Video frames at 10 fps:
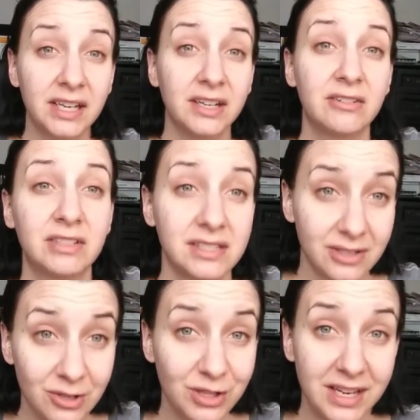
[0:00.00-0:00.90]
I know it doesn't
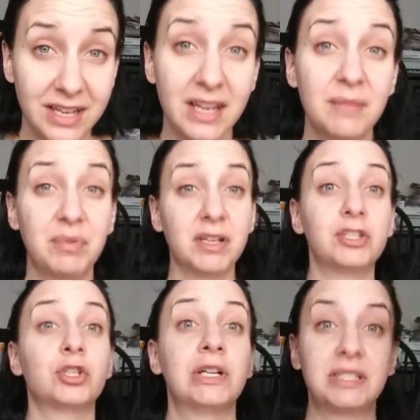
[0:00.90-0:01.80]
look like it, but
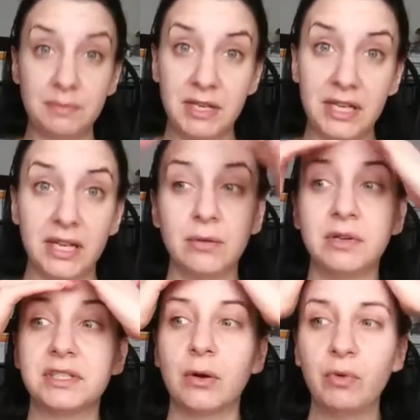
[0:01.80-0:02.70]
trust me, it
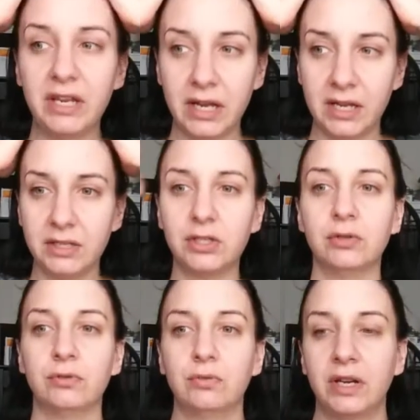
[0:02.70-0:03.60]
was a weekend
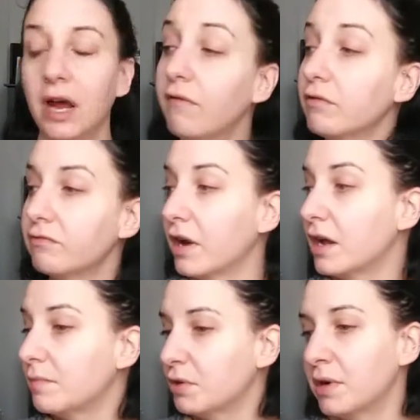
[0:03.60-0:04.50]
to recover
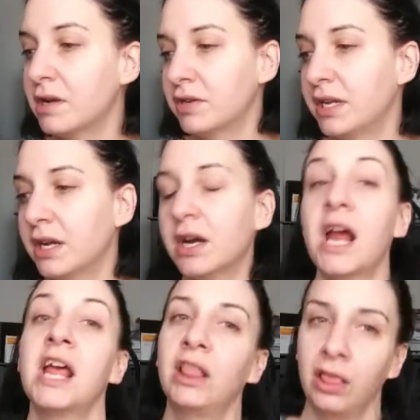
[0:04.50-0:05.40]
from around here.
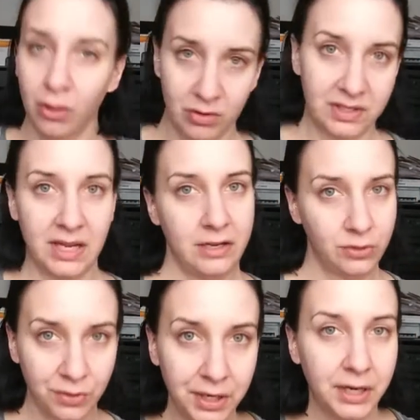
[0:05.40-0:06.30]
It looks like a
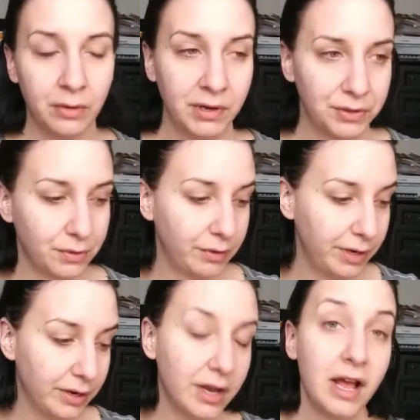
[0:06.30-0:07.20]
tornado went through
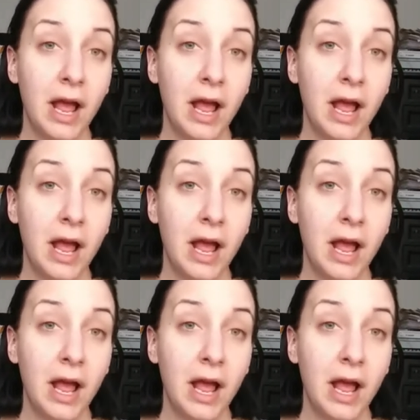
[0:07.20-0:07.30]
here.